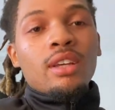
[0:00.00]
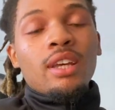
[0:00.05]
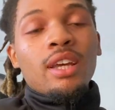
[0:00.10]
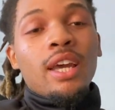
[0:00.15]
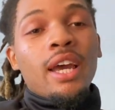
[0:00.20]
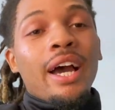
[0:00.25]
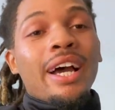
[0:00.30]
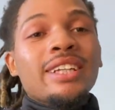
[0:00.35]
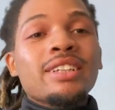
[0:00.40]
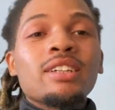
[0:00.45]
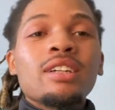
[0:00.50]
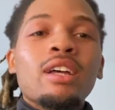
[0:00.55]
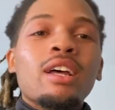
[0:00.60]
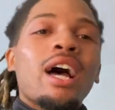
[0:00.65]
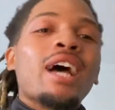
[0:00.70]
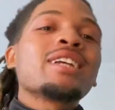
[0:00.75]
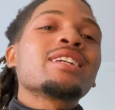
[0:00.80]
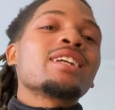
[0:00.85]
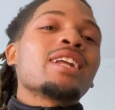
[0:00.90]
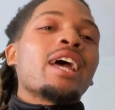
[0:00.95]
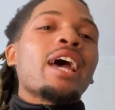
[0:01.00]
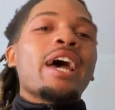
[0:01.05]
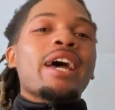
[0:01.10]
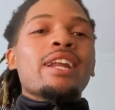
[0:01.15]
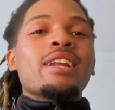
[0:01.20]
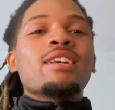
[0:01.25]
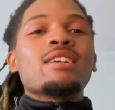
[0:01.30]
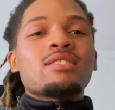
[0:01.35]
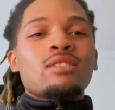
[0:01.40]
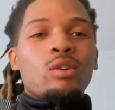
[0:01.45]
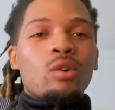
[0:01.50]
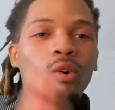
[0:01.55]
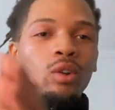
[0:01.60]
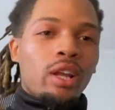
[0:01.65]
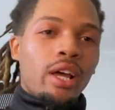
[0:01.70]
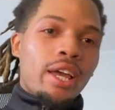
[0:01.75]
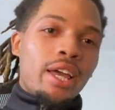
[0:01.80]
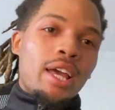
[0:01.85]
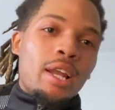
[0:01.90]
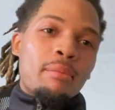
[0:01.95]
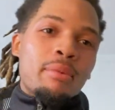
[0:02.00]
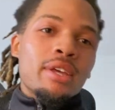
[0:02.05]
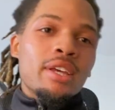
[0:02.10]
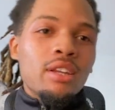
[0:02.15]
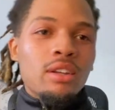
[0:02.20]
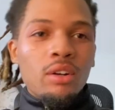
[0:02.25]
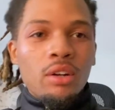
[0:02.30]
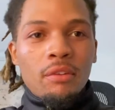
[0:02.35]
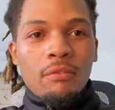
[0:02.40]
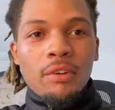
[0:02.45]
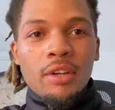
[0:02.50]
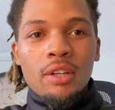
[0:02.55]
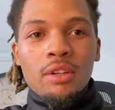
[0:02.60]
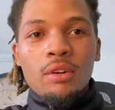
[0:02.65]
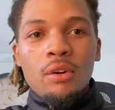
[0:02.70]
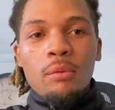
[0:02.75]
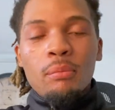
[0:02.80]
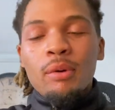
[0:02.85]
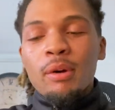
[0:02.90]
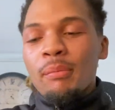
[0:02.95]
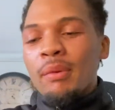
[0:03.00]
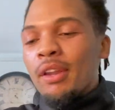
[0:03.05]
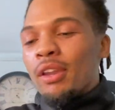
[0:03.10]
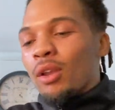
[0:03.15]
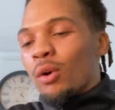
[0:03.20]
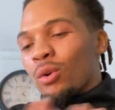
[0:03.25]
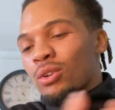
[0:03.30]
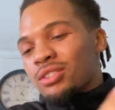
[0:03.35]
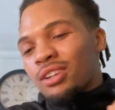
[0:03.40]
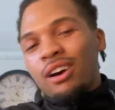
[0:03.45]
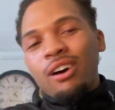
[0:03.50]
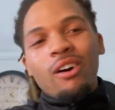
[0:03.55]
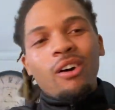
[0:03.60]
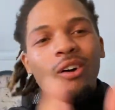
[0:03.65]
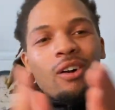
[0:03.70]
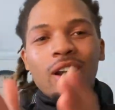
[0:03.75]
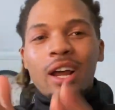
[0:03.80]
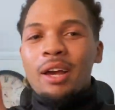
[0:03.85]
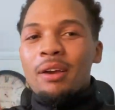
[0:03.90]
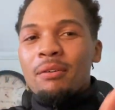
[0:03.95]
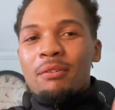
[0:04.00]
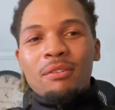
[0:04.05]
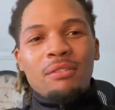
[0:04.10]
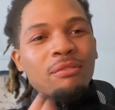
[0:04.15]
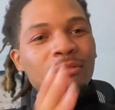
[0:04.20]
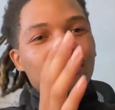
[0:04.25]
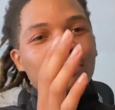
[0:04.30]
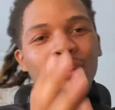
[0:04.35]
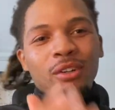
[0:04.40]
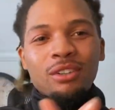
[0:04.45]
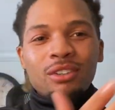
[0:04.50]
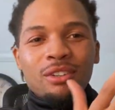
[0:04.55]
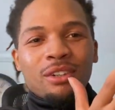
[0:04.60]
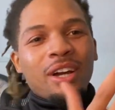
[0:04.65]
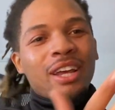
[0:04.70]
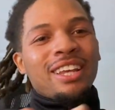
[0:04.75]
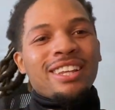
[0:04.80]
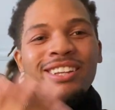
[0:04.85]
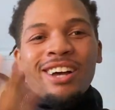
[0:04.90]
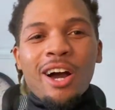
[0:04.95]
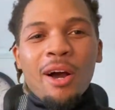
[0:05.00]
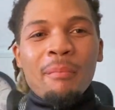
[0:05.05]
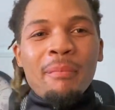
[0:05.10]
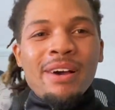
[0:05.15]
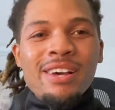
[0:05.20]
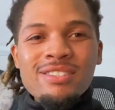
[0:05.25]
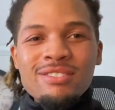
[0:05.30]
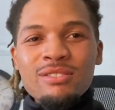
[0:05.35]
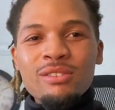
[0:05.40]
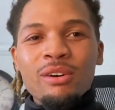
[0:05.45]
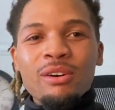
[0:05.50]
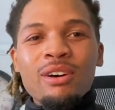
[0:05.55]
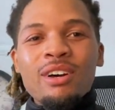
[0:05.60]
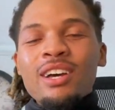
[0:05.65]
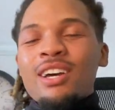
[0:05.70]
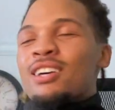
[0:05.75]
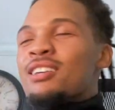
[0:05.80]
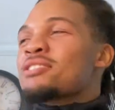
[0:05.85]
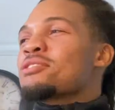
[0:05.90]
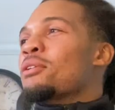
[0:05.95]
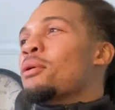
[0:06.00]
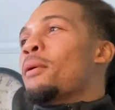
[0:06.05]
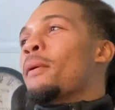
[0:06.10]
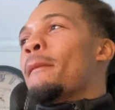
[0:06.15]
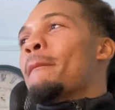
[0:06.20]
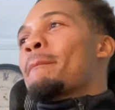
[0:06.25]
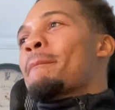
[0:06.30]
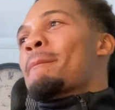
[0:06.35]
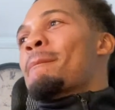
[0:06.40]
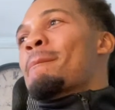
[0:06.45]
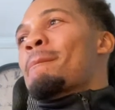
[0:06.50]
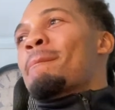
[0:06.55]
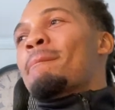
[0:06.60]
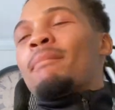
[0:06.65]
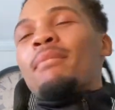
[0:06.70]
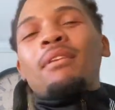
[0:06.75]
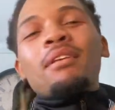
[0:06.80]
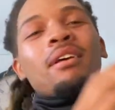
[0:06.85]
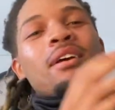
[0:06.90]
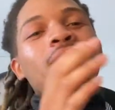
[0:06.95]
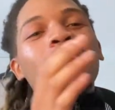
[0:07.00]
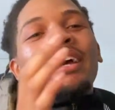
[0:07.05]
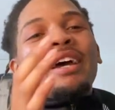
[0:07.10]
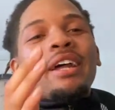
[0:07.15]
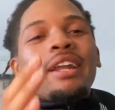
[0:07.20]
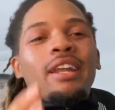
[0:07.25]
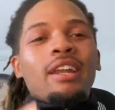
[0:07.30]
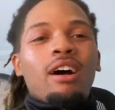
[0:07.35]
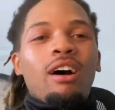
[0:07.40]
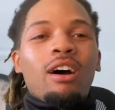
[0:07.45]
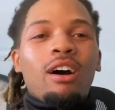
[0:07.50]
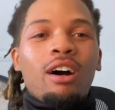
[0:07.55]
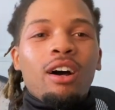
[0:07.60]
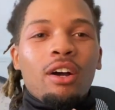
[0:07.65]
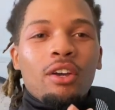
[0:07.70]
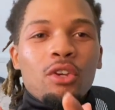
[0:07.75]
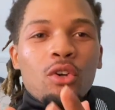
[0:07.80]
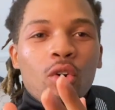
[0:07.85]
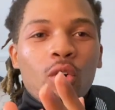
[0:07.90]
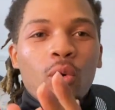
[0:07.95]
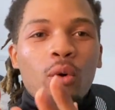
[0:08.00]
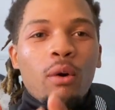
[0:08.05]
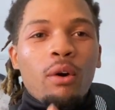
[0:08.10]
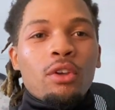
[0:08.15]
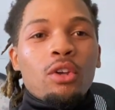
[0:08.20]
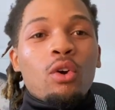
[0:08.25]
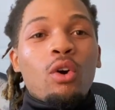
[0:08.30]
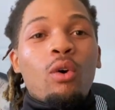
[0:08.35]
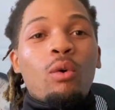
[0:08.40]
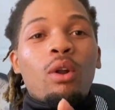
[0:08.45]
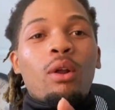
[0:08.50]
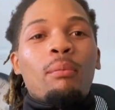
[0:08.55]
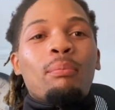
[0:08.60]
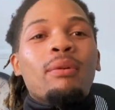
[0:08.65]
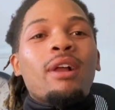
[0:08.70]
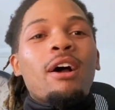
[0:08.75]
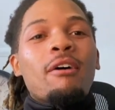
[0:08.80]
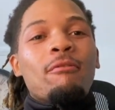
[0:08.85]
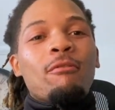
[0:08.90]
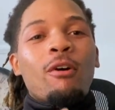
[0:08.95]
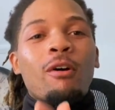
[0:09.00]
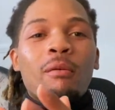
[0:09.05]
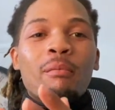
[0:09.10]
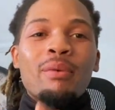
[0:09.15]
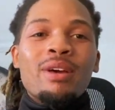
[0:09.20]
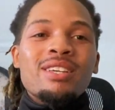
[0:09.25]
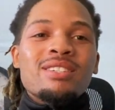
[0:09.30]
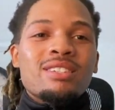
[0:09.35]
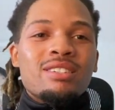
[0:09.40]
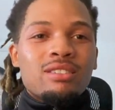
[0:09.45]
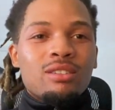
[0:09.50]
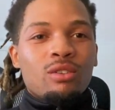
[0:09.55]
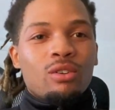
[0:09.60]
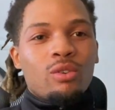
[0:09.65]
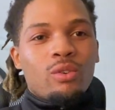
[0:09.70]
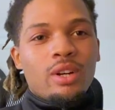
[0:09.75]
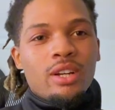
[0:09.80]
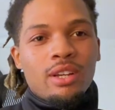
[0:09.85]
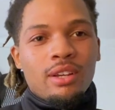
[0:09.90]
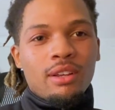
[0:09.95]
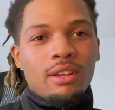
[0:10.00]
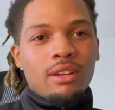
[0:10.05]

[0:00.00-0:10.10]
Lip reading: I should have added this on like at the beginning of the video, but my notes all like fucked up. It's all messed up. So you're going to want to apply for a business loan, right?